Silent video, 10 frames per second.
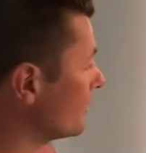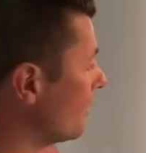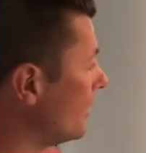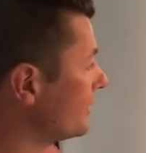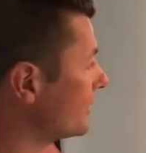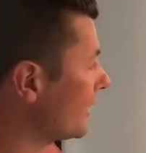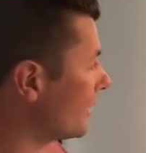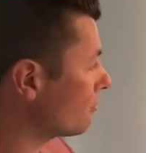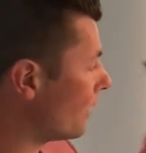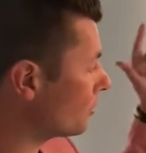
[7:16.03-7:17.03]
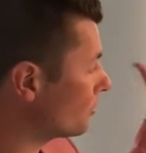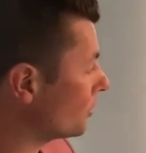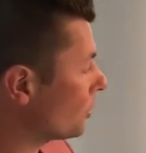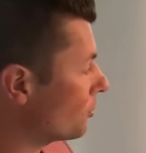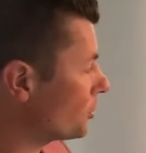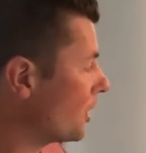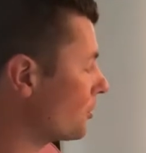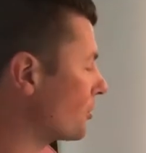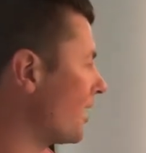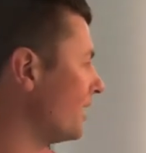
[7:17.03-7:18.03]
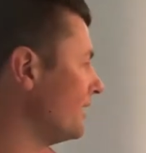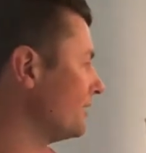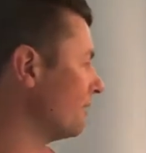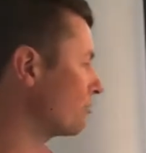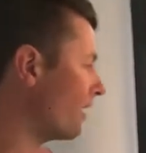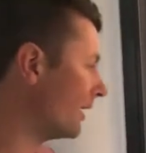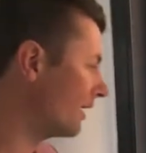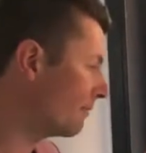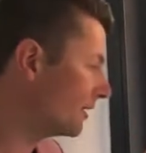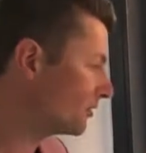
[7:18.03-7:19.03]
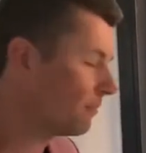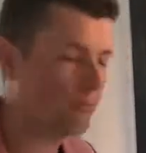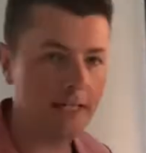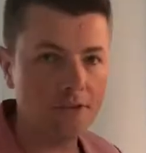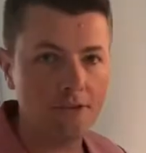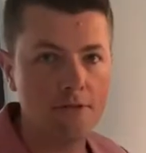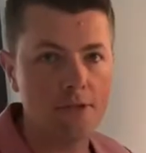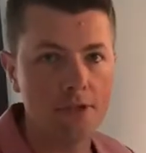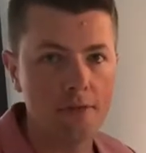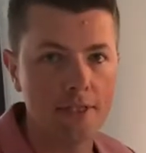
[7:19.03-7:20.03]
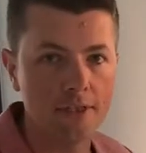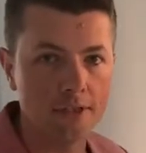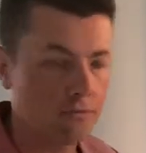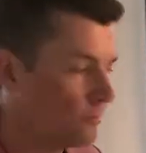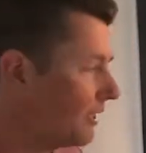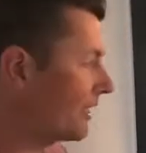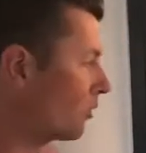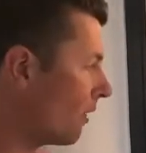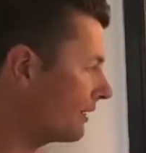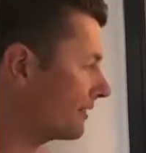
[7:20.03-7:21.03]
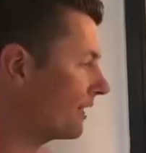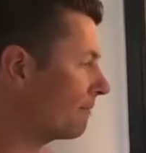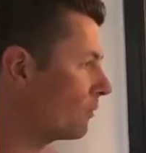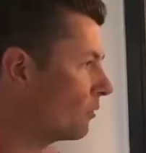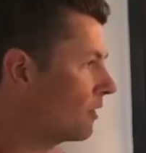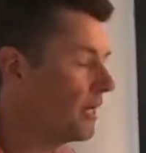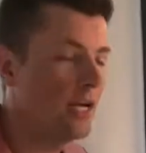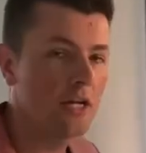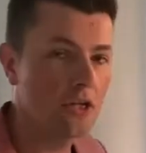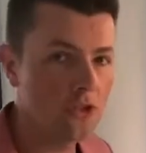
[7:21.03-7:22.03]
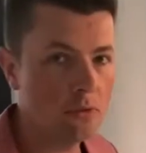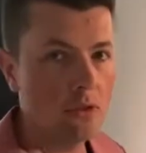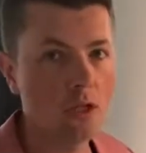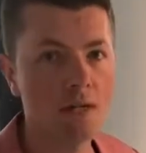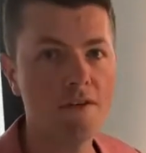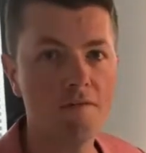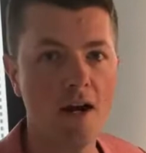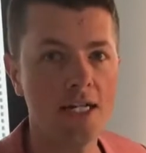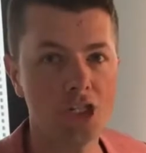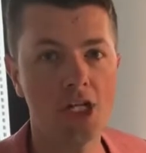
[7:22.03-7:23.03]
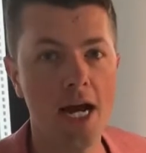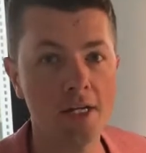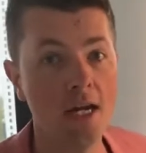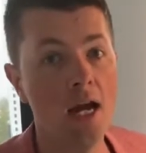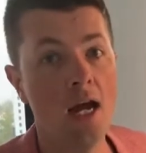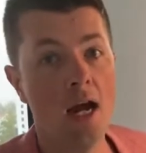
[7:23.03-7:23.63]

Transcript: guys. Get cracking on negotiation. And it isn't it's not brain surgery doing this. It's really quite simple. You do a lot of it via chat.